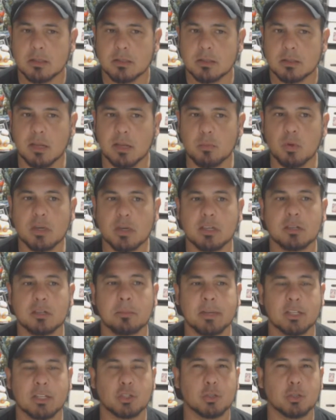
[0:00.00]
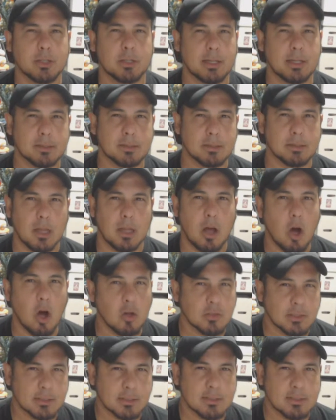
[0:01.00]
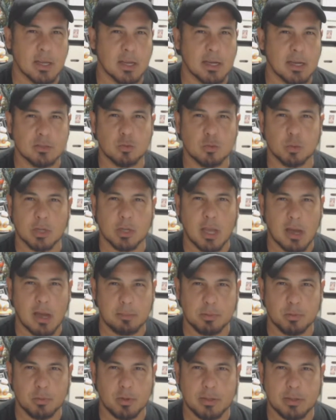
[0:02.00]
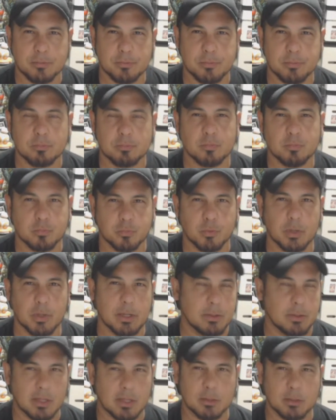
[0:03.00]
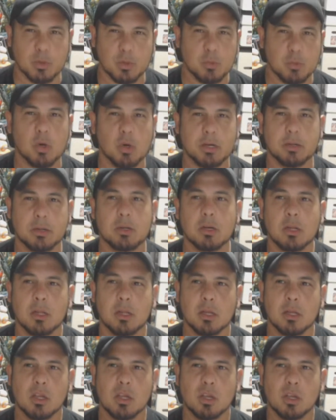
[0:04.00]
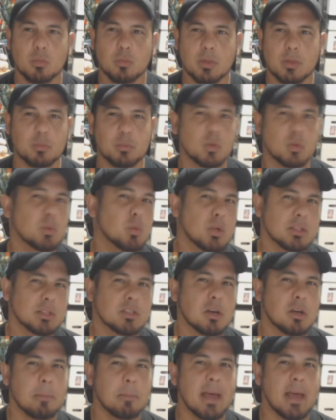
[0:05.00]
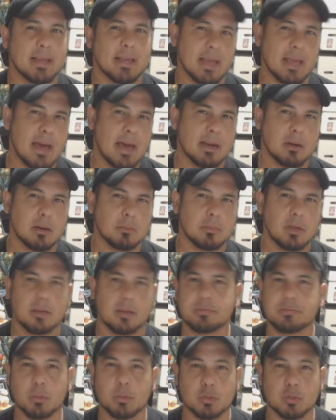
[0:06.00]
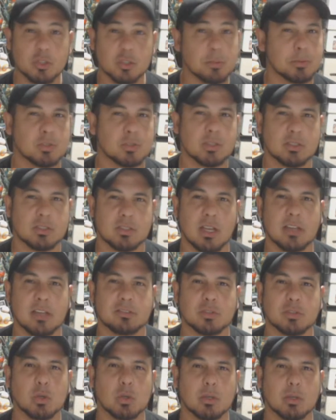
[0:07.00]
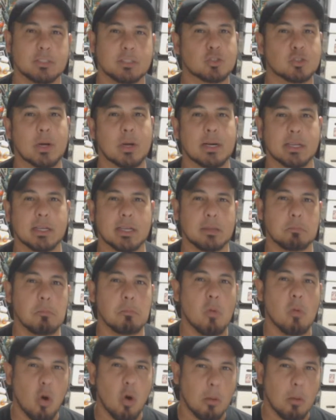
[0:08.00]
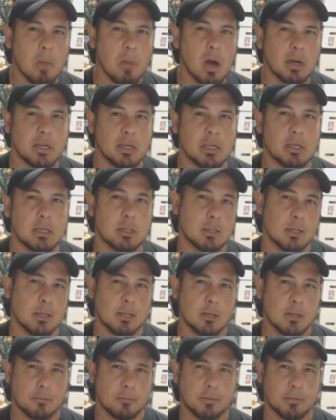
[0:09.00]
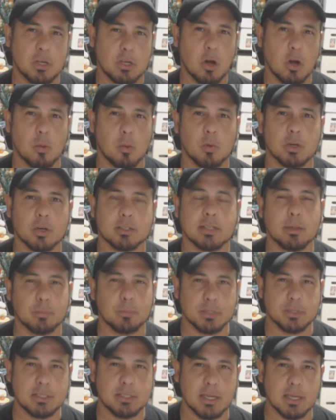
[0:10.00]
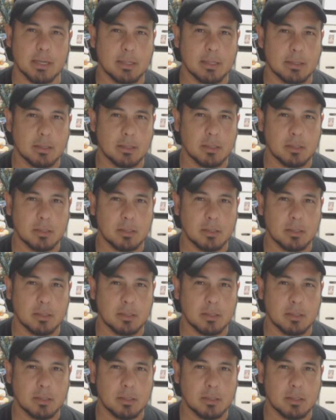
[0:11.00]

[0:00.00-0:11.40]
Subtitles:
to make sure that all the designs were copyright free. We wouldn't come back at them if they were super successful and try to get more money for the artwork that we did.